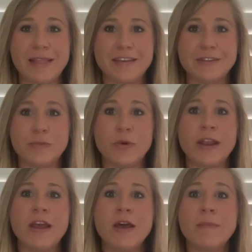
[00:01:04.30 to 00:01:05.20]
this point.
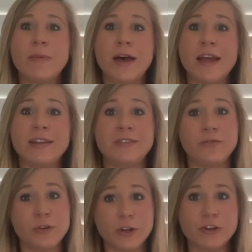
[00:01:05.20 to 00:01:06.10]
But
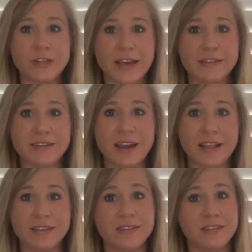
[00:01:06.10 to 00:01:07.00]
for your text
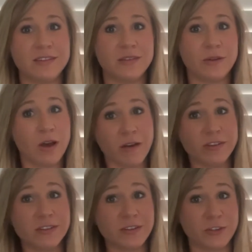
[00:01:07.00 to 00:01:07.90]
analysis,
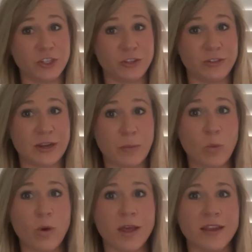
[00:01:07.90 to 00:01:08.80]
obviously step
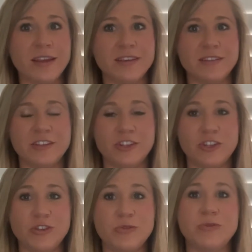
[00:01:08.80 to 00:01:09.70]
one is to
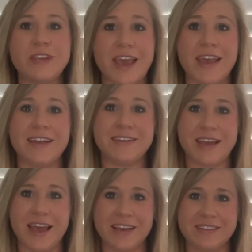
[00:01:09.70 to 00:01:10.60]
choose a
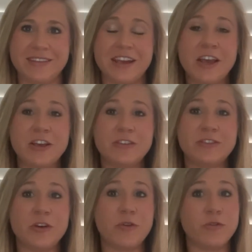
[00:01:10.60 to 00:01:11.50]
text.
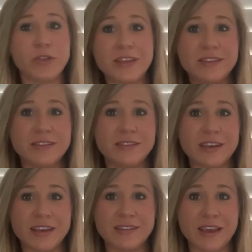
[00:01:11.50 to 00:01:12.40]
So for this
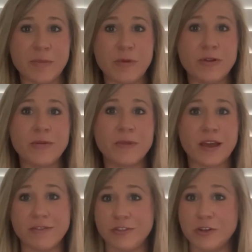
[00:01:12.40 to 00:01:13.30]
example,
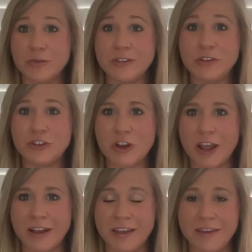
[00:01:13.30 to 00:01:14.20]
I've chosen
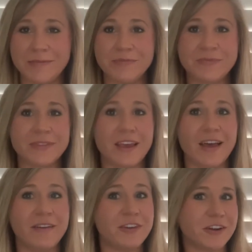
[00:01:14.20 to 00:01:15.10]
Shiny,
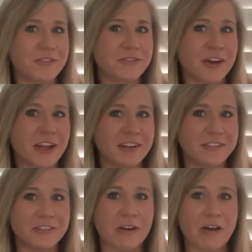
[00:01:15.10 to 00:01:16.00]
a very fun
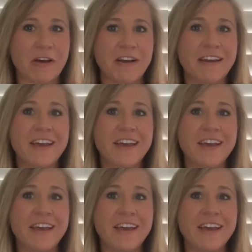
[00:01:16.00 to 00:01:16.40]
song